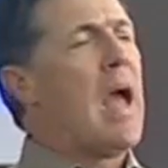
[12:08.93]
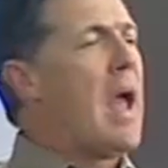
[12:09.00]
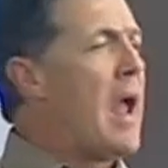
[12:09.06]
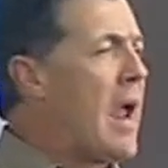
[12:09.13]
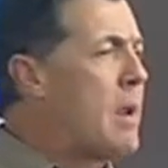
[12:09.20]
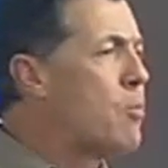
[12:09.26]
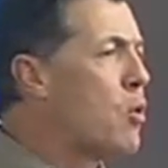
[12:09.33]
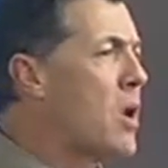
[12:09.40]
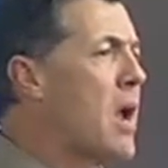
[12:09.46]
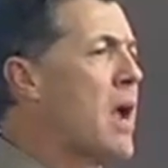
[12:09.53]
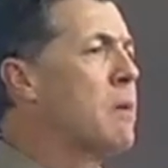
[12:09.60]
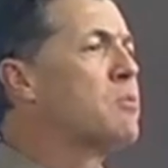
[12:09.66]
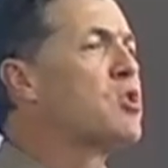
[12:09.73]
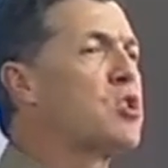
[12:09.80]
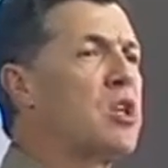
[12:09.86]

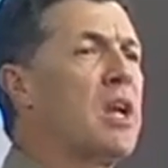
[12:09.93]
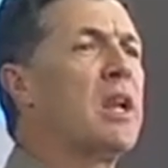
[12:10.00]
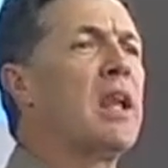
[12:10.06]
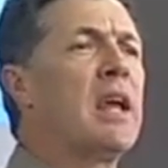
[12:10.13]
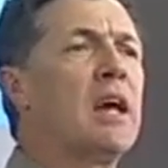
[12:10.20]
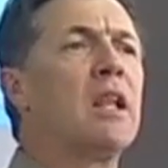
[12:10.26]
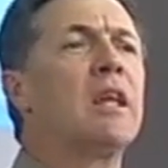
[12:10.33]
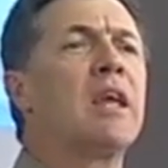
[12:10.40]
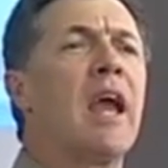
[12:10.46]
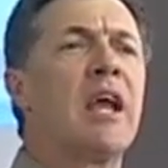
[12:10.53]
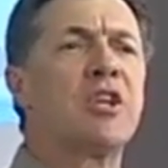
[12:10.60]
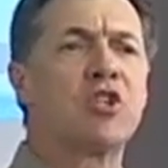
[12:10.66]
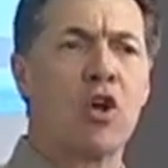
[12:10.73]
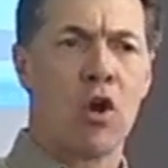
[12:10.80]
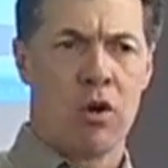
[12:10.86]
Abraham sent
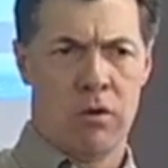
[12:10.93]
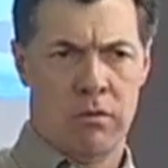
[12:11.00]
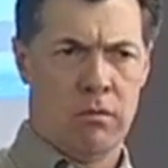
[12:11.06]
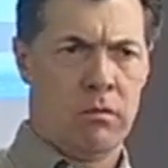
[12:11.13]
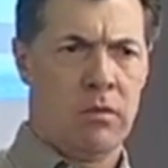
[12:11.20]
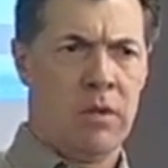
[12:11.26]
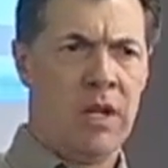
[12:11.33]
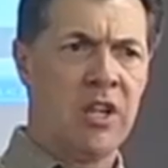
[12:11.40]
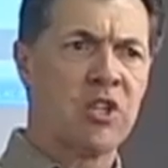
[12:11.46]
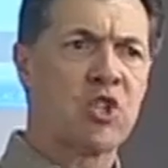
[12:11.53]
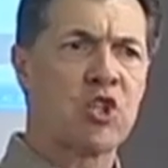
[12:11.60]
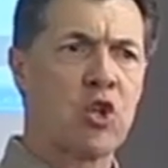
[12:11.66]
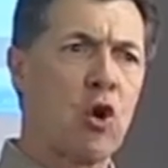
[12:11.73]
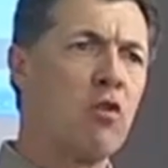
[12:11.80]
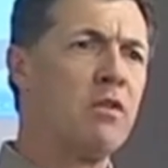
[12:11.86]
Eliezer, his
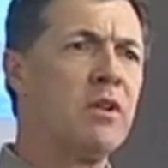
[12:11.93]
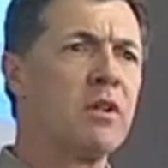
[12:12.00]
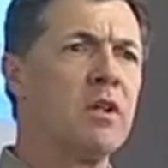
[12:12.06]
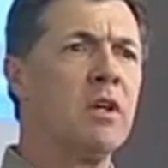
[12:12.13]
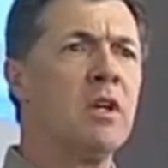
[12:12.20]
servant,